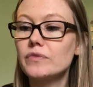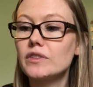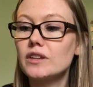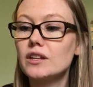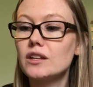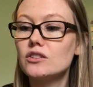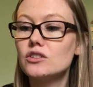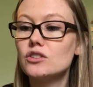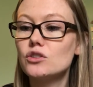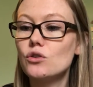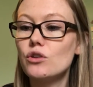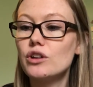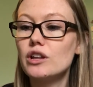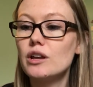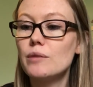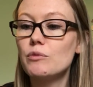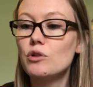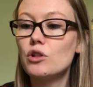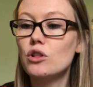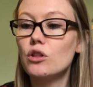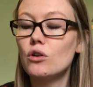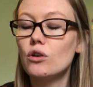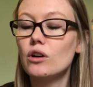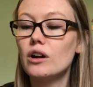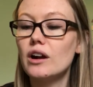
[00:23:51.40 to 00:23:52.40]
sodium
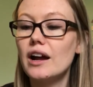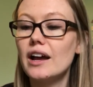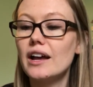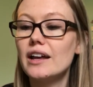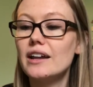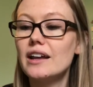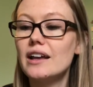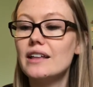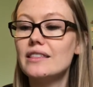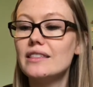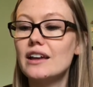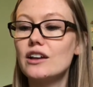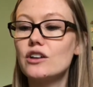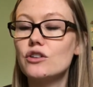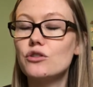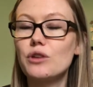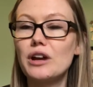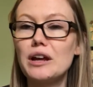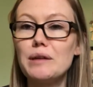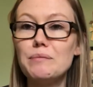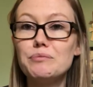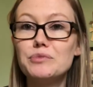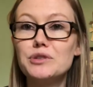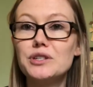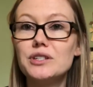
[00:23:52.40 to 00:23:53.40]
chloride, and then
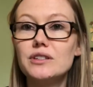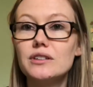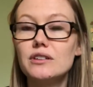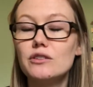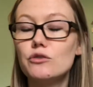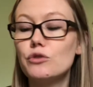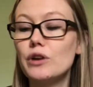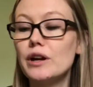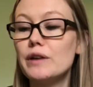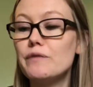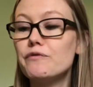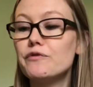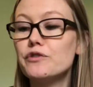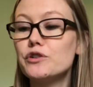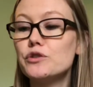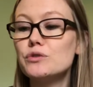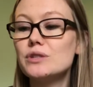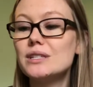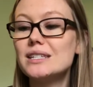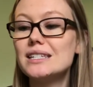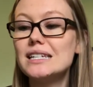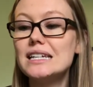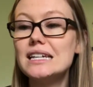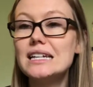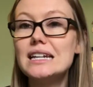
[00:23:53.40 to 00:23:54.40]
grapefruit
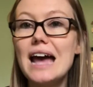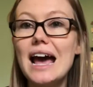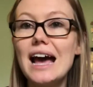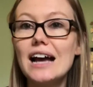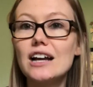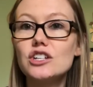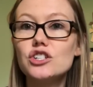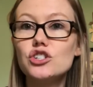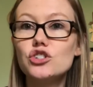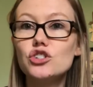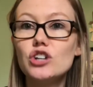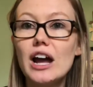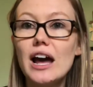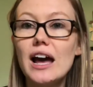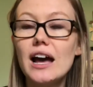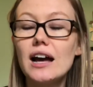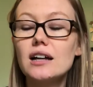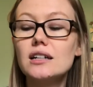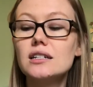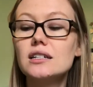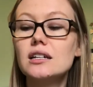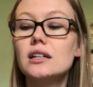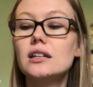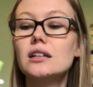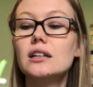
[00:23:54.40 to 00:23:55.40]
seed
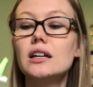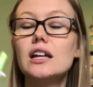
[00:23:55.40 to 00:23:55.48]
extract.